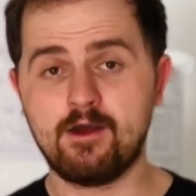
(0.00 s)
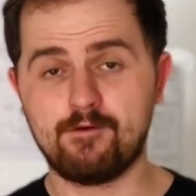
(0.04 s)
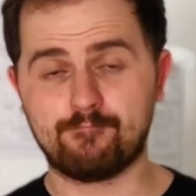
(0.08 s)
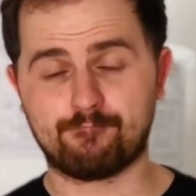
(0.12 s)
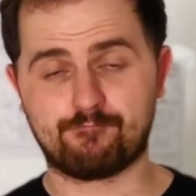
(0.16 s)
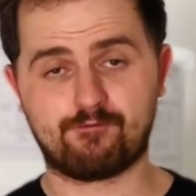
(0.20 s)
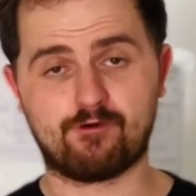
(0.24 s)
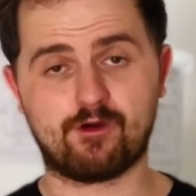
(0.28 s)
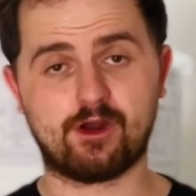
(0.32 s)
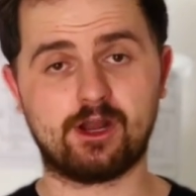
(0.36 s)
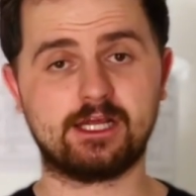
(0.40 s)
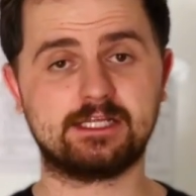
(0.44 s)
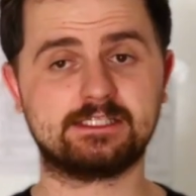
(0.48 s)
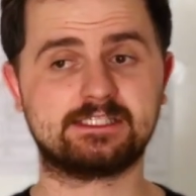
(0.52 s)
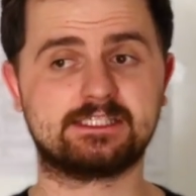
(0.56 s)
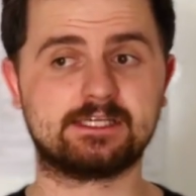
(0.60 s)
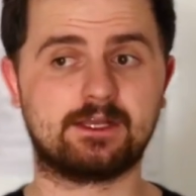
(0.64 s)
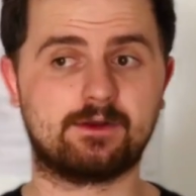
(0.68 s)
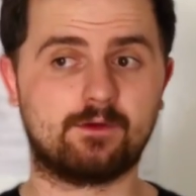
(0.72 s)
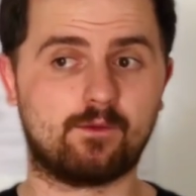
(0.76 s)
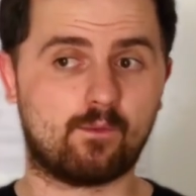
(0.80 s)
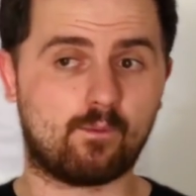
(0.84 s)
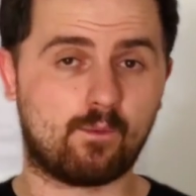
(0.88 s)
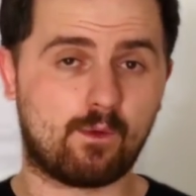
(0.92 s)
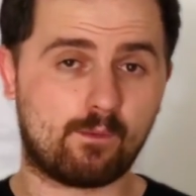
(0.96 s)
For
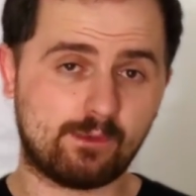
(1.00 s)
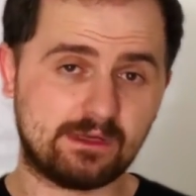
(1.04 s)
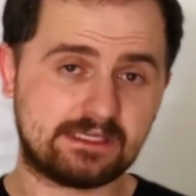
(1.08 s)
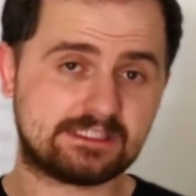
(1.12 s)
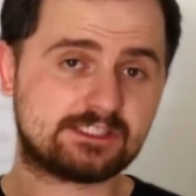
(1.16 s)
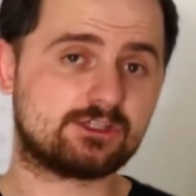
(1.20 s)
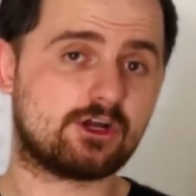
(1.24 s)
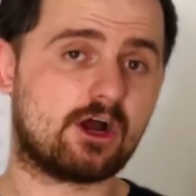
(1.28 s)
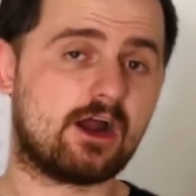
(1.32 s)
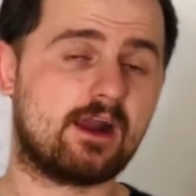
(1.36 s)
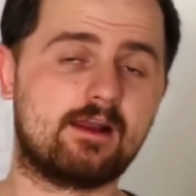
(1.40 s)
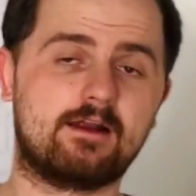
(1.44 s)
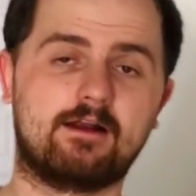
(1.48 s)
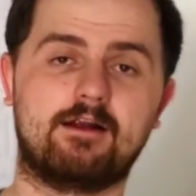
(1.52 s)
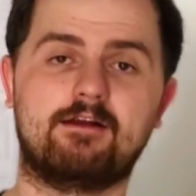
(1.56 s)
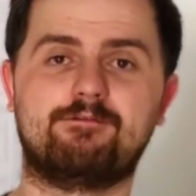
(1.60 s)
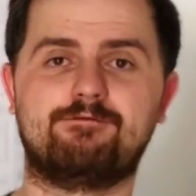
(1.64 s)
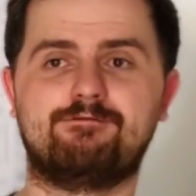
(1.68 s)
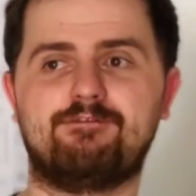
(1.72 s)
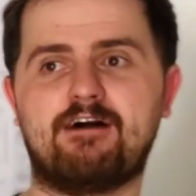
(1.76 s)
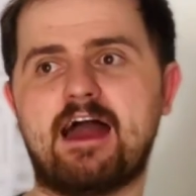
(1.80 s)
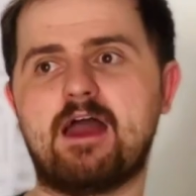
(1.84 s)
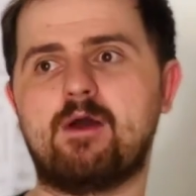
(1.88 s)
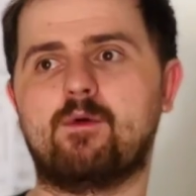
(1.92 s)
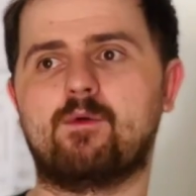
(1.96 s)
instance, when we started our
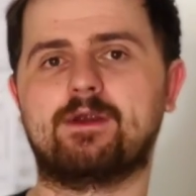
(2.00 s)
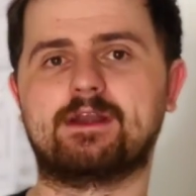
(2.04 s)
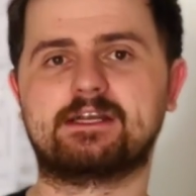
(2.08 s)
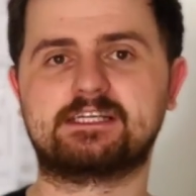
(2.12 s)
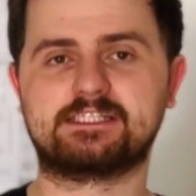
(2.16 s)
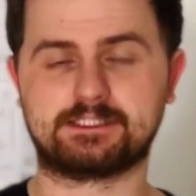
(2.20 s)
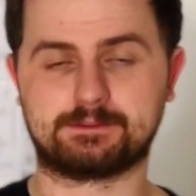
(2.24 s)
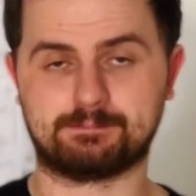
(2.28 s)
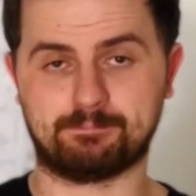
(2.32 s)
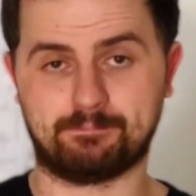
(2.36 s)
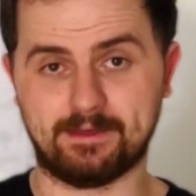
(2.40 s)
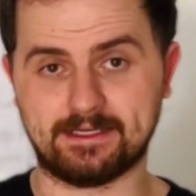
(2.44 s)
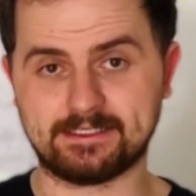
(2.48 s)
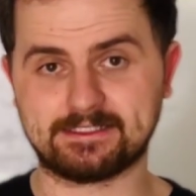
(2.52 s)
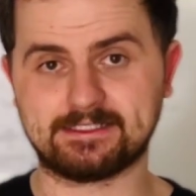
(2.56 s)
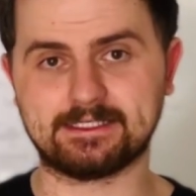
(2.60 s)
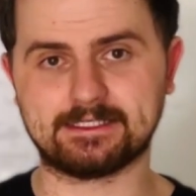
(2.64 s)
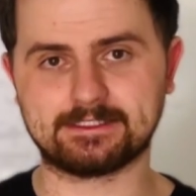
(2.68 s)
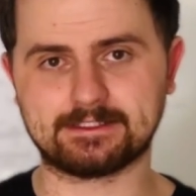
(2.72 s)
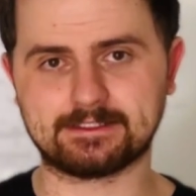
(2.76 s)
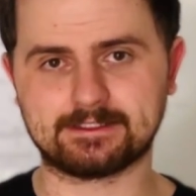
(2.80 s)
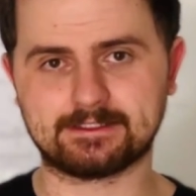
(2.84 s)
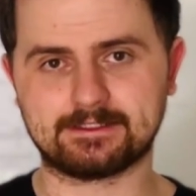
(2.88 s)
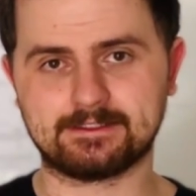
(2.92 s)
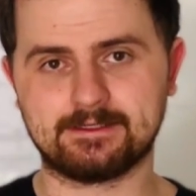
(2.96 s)
fireworks
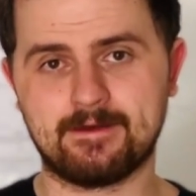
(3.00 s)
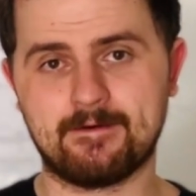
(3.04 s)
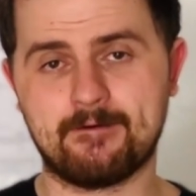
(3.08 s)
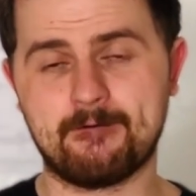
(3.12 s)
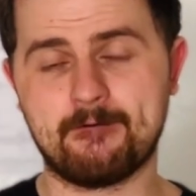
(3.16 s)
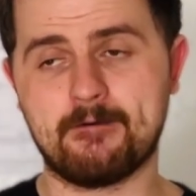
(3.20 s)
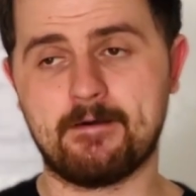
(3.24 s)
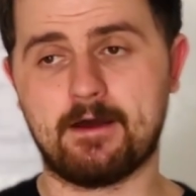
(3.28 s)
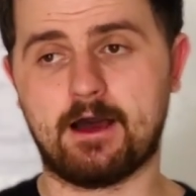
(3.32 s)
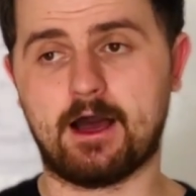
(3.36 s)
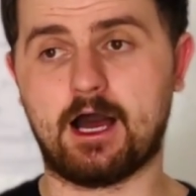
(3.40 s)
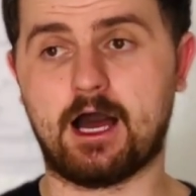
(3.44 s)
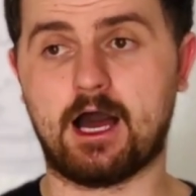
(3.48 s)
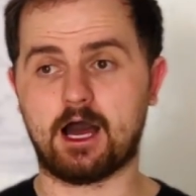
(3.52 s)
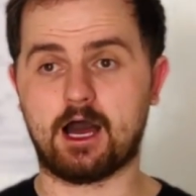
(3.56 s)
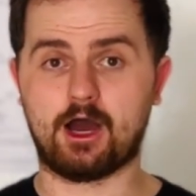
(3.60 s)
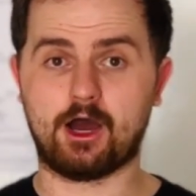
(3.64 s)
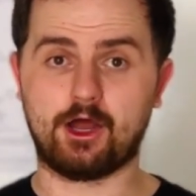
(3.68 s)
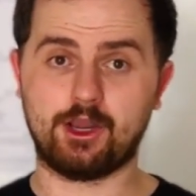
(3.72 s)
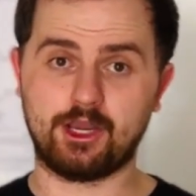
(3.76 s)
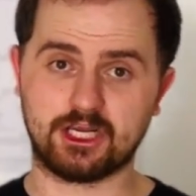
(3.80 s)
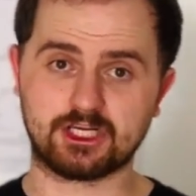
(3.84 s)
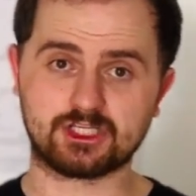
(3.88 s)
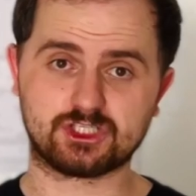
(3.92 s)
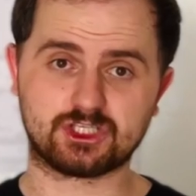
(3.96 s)
business,
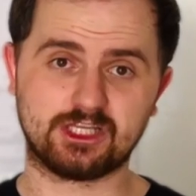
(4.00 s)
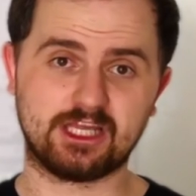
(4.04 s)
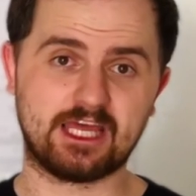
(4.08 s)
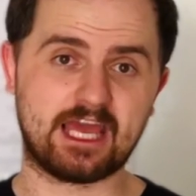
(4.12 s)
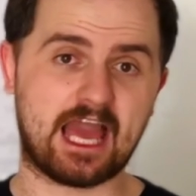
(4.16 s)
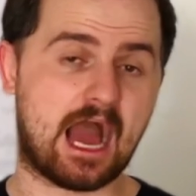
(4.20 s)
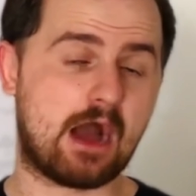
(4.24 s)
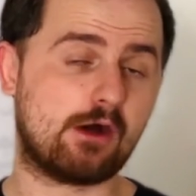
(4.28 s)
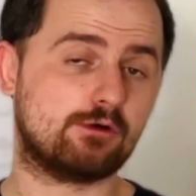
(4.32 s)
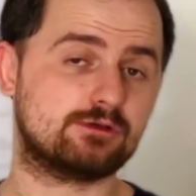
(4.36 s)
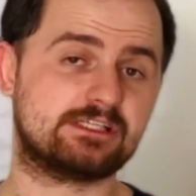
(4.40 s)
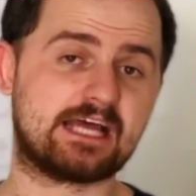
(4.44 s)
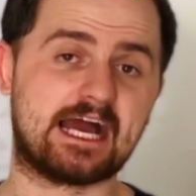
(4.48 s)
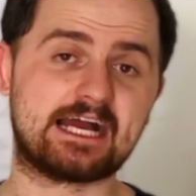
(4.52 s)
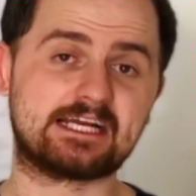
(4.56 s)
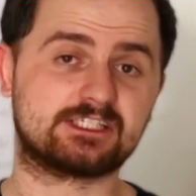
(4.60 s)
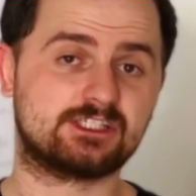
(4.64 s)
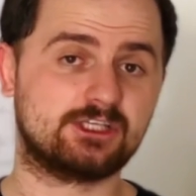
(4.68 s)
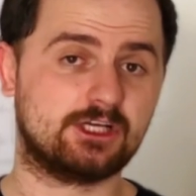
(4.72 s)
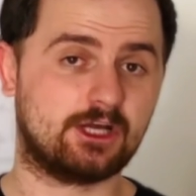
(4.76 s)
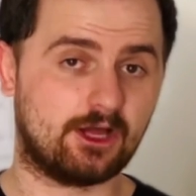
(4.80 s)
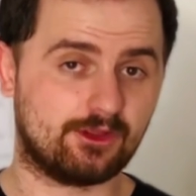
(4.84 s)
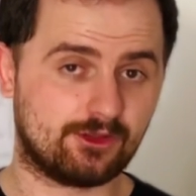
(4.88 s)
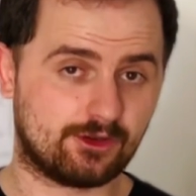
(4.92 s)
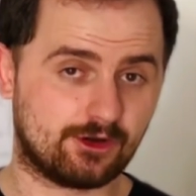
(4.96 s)
initially I was
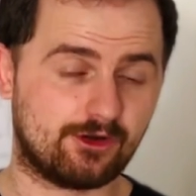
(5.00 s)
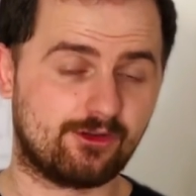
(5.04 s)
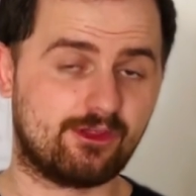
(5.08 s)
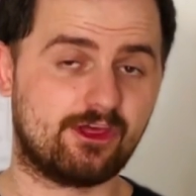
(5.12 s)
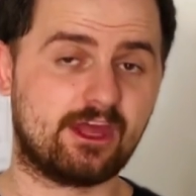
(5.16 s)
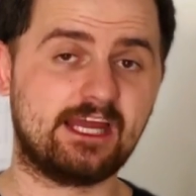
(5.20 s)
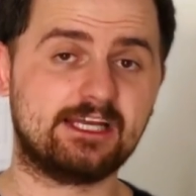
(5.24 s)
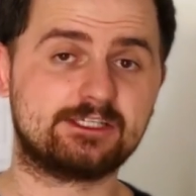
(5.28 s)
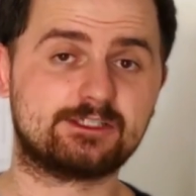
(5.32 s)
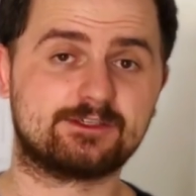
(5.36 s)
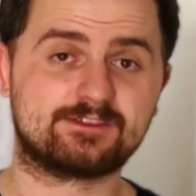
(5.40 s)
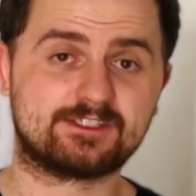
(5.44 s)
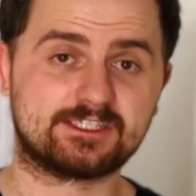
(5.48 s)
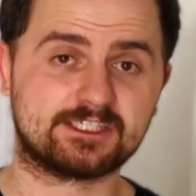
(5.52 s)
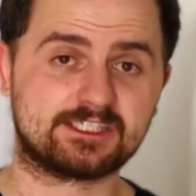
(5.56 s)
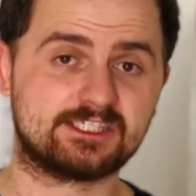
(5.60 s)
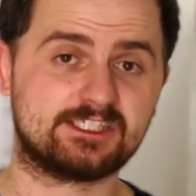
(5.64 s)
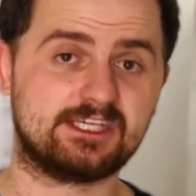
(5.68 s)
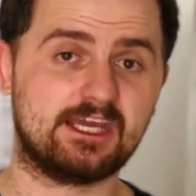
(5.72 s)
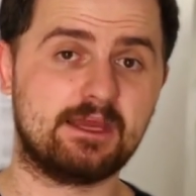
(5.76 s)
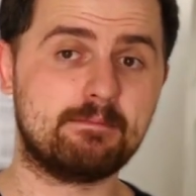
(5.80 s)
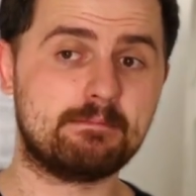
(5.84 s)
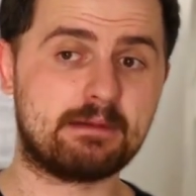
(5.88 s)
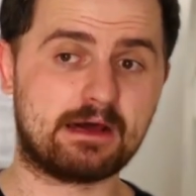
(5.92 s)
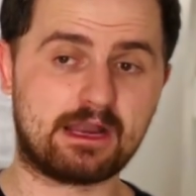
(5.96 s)
actually under the age of
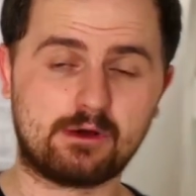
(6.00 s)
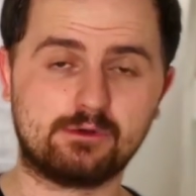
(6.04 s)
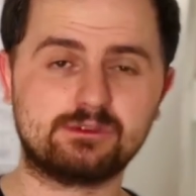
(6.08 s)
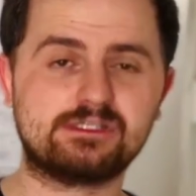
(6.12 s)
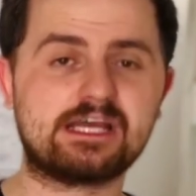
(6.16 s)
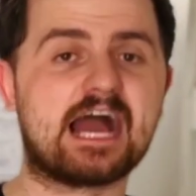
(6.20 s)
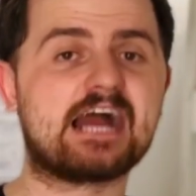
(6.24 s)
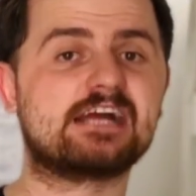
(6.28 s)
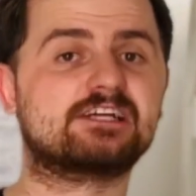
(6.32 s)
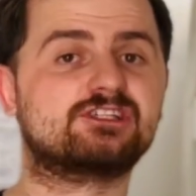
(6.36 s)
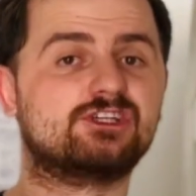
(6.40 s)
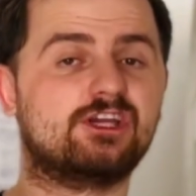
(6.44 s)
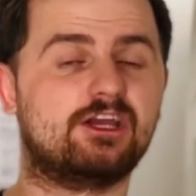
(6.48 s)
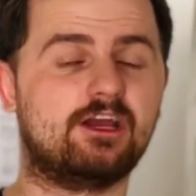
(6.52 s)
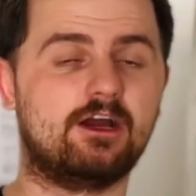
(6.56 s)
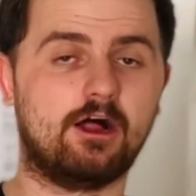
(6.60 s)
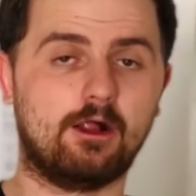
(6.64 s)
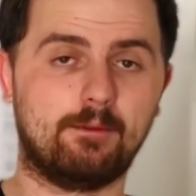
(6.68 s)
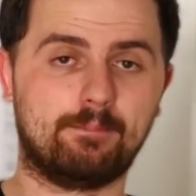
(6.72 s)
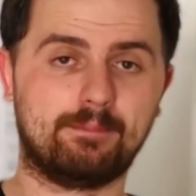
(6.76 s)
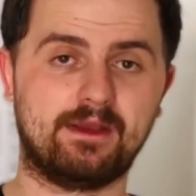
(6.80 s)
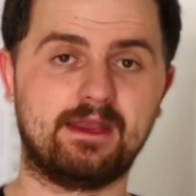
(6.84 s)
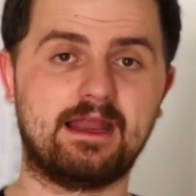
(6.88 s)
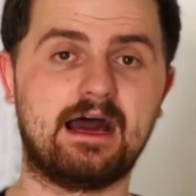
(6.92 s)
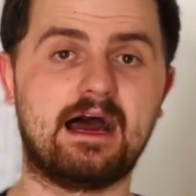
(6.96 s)
16, but I was actually
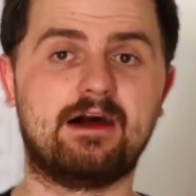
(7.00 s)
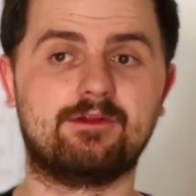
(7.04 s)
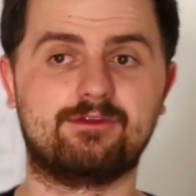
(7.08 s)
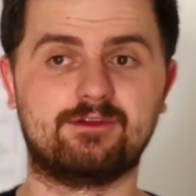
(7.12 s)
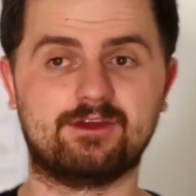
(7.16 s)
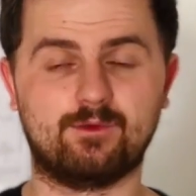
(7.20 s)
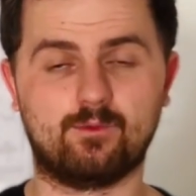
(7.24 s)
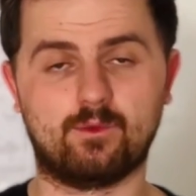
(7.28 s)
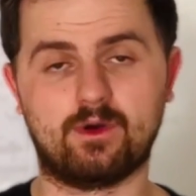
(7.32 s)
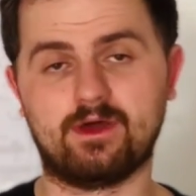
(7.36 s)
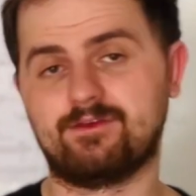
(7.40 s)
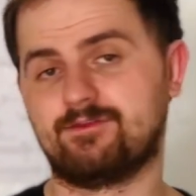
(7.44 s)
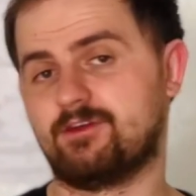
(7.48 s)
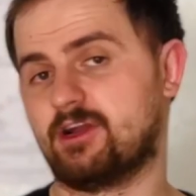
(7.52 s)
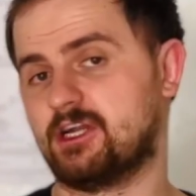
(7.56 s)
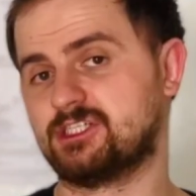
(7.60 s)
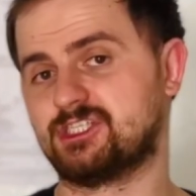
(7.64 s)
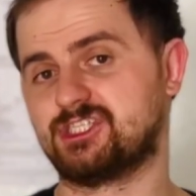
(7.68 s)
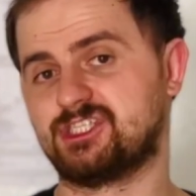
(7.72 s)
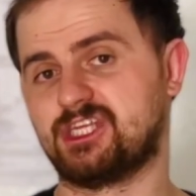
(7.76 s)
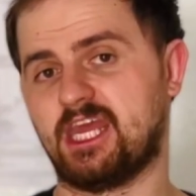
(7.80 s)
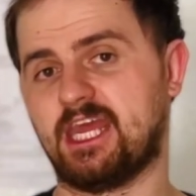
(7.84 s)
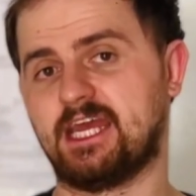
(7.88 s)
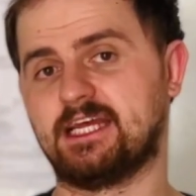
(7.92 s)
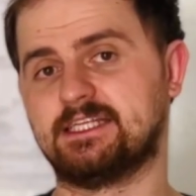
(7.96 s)
helping out in one of our
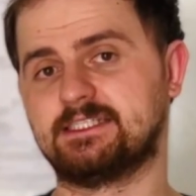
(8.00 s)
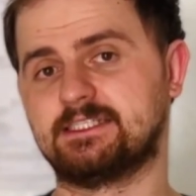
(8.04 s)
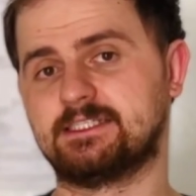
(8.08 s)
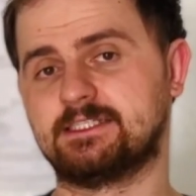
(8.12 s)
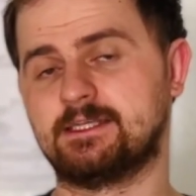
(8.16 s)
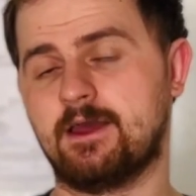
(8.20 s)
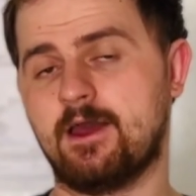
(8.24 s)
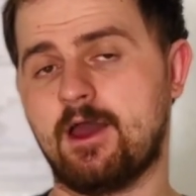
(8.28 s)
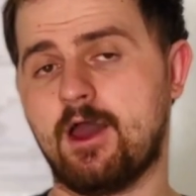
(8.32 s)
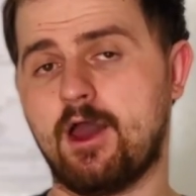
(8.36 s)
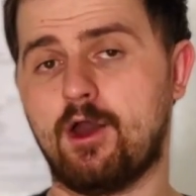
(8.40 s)
stands.